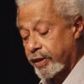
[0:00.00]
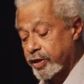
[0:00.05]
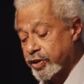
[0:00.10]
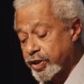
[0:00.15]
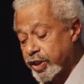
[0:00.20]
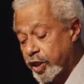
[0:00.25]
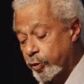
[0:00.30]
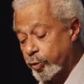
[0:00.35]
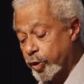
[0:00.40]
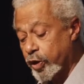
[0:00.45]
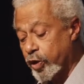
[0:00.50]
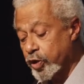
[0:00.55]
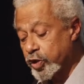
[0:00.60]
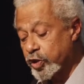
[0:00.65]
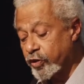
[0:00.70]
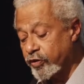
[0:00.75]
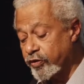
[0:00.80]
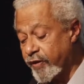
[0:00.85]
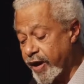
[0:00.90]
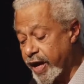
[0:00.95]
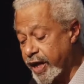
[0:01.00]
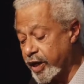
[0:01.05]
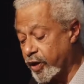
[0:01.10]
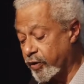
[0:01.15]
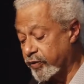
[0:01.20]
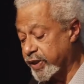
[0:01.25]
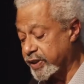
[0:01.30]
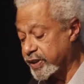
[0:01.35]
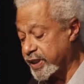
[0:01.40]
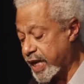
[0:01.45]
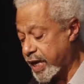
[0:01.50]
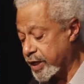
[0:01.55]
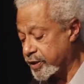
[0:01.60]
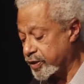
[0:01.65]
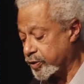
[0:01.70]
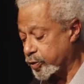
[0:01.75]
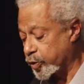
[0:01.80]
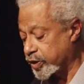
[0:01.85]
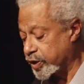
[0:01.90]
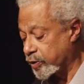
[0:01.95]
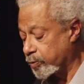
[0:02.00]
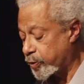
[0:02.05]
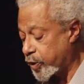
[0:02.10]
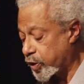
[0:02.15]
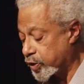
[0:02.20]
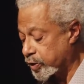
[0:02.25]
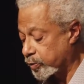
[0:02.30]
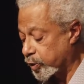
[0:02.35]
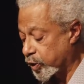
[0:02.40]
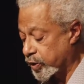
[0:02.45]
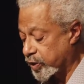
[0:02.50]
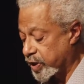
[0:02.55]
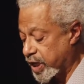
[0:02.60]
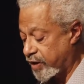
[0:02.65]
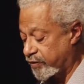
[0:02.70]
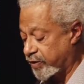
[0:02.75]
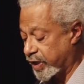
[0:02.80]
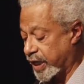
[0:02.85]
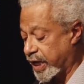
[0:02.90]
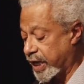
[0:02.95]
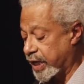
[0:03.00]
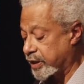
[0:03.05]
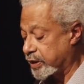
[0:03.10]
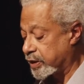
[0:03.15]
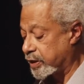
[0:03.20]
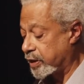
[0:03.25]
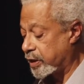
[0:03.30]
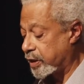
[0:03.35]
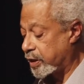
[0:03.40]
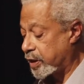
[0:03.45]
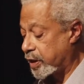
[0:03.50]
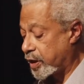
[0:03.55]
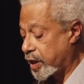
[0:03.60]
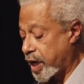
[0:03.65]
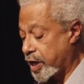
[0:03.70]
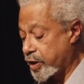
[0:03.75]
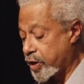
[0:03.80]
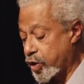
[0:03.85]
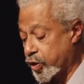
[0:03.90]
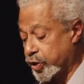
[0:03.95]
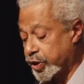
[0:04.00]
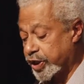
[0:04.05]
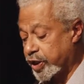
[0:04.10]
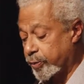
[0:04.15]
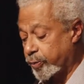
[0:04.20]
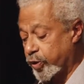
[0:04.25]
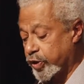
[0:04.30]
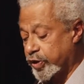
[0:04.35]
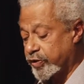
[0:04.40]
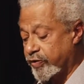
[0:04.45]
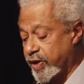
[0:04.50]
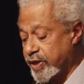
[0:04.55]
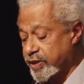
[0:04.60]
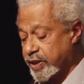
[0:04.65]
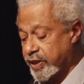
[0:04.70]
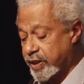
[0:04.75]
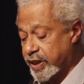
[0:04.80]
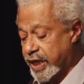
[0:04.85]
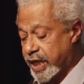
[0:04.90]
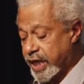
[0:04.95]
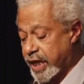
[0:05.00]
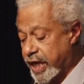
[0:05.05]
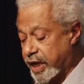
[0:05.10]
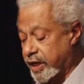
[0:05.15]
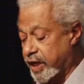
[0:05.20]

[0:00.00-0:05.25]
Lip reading: "The sea beyond Sofala of the Zanj was impossible to navigate, and no ship which ventured there